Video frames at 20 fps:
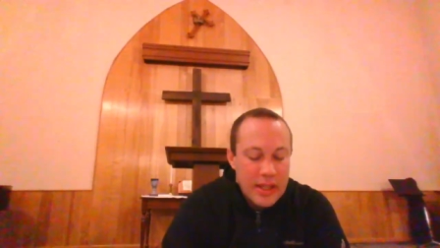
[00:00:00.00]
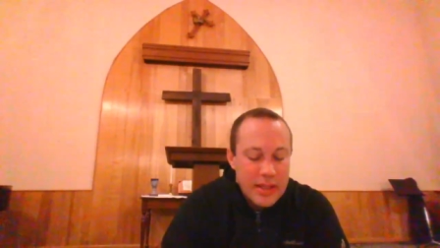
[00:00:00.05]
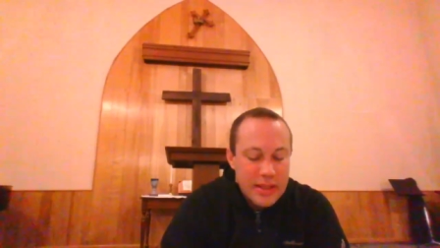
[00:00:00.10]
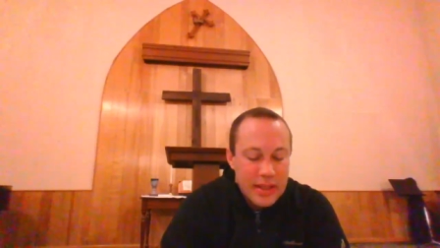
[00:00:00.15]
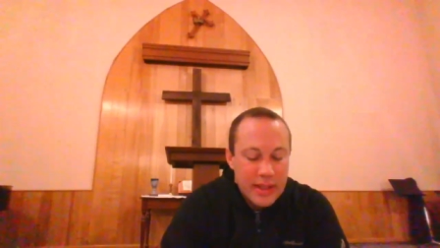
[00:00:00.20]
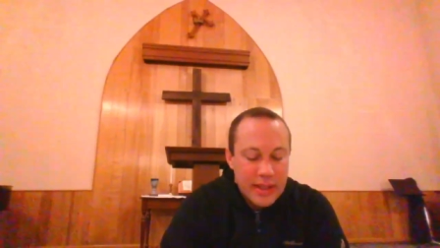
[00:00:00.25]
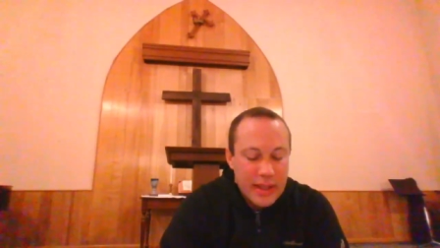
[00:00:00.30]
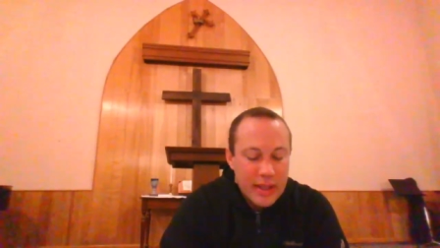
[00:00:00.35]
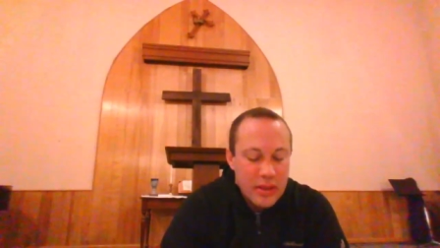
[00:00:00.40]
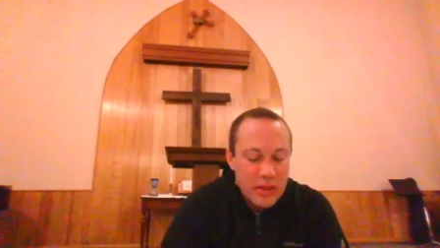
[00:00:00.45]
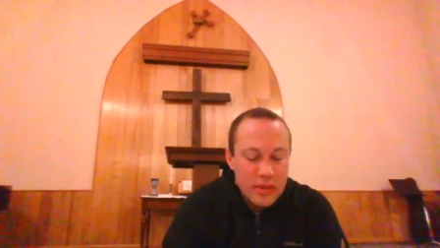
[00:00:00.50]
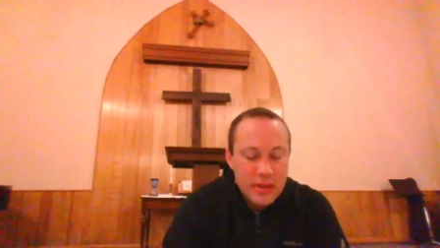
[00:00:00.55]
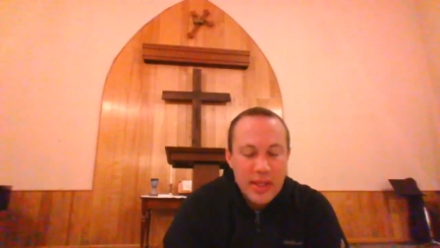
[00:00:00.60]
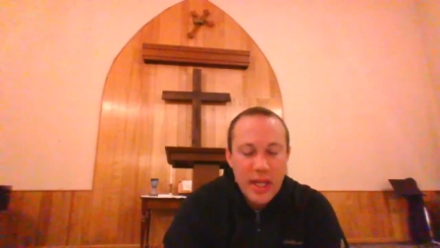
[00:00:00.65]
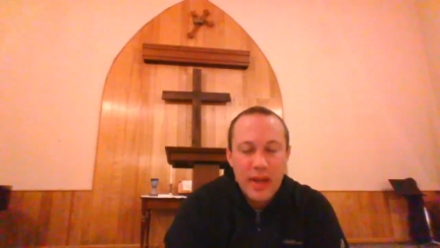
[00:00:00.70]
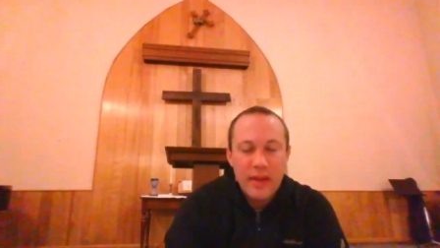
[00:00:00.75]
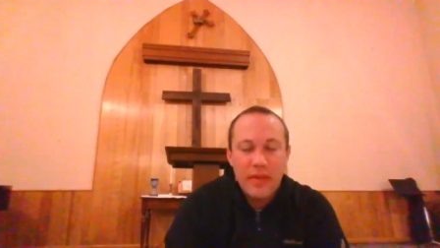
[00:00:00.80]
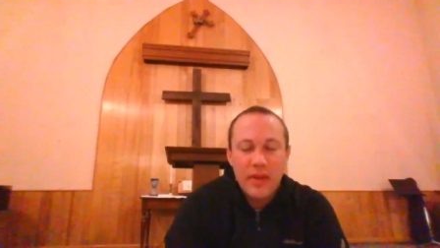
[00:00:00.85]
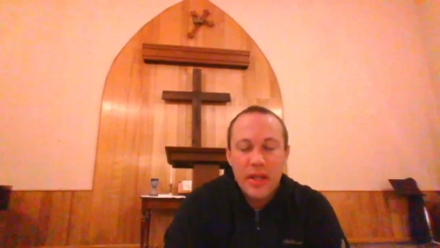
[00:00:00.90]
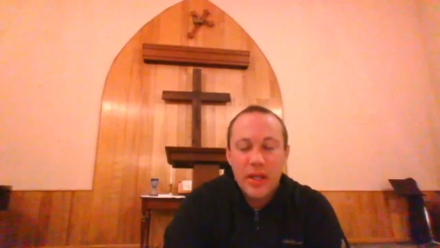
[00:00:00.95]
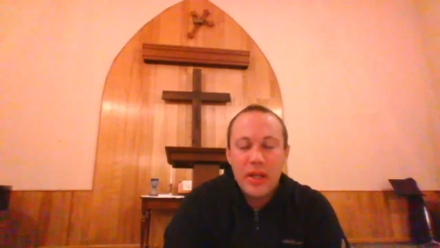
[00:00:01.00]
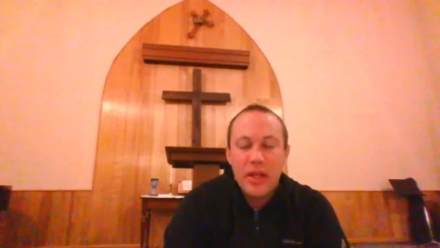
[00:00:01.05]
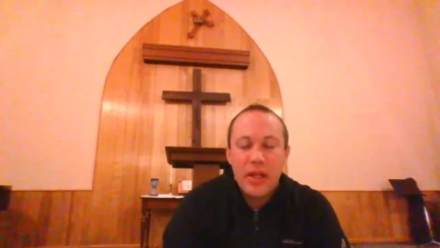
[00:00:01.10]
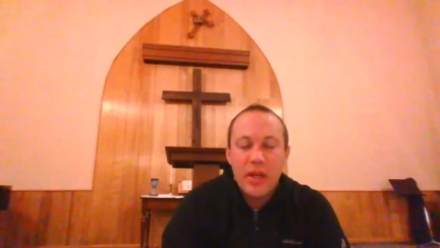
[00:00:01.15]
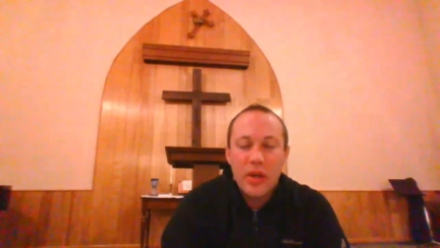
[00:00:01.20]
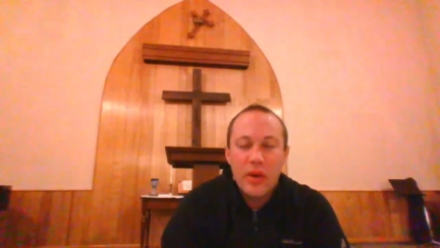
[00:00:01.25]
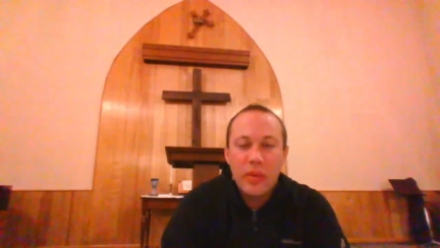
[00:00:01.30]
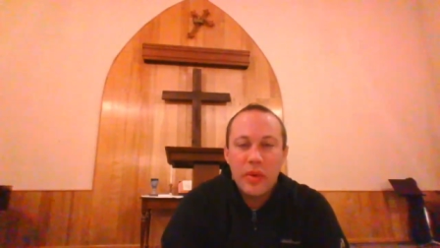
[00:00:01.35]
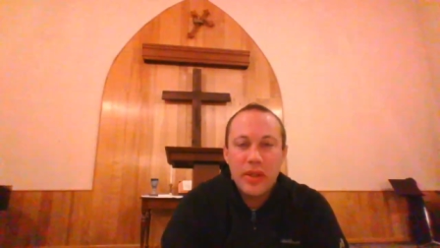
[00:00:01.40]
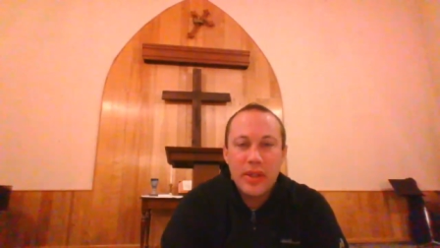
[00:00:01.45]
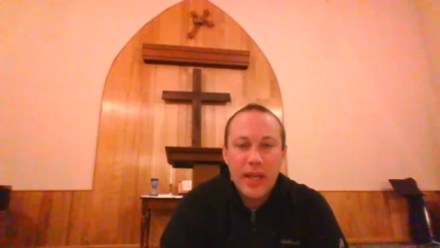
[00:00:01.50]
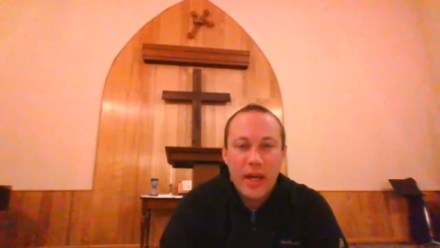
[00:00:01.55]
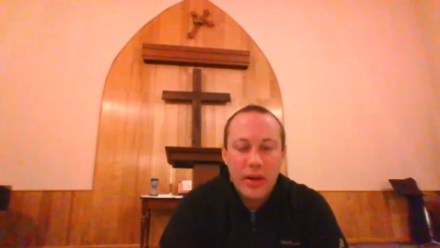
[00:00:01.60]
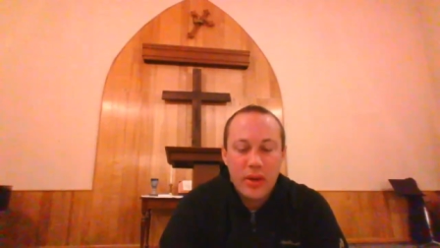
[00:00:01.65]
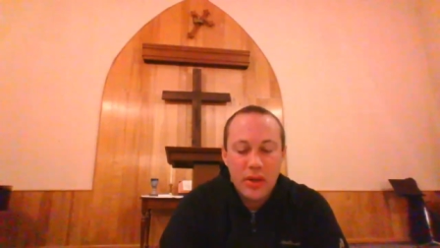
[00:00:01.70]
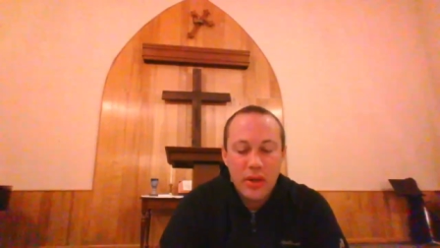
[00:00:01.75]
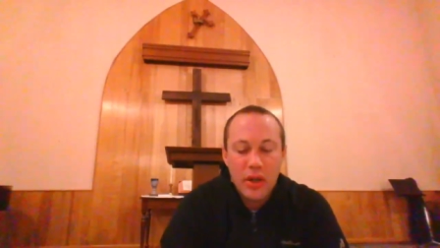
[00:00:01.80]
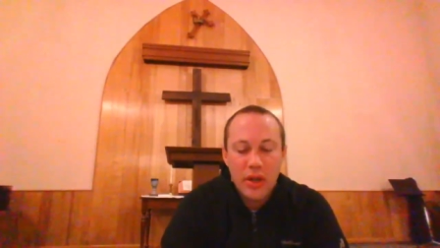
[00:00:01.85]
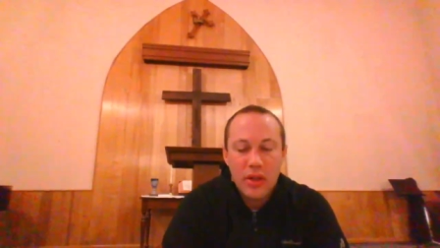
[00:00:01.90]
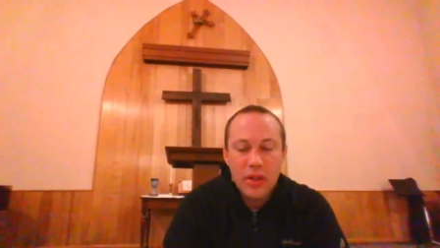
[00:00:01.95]
to kill David
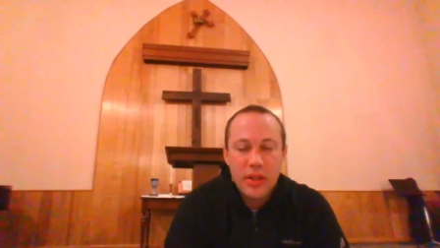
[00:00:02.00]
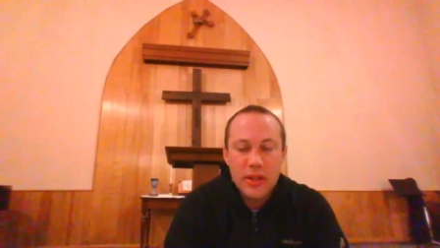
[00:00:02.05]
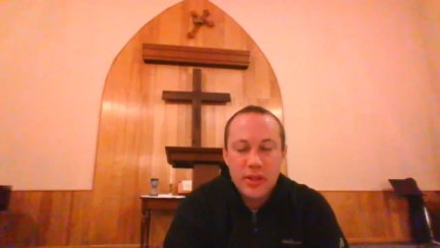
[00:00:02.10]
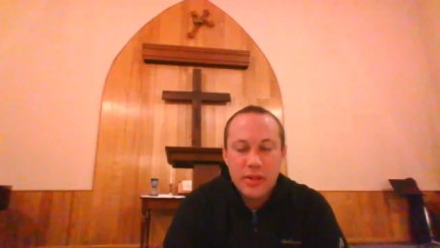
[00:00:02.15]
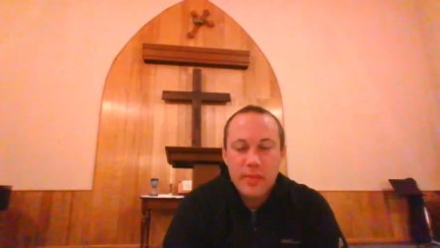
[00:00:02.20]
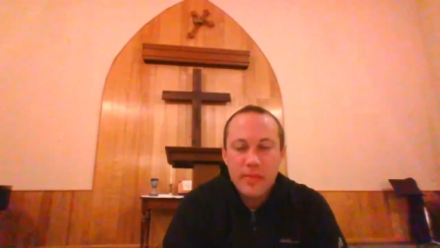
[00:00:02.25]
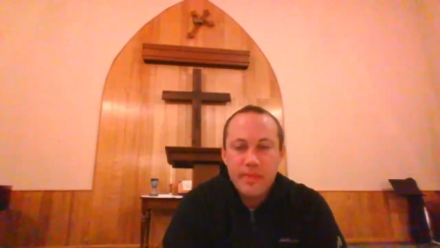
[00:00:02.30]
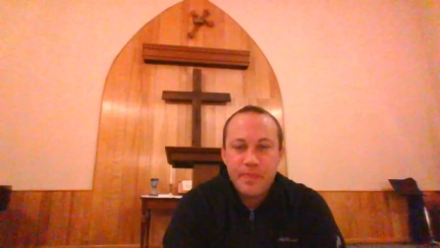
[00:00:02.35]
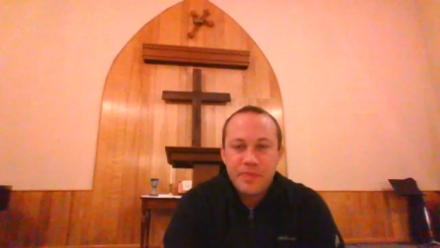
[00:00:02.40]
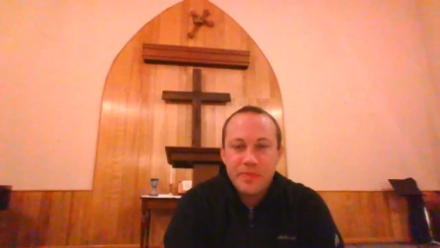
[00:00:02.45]
without cause?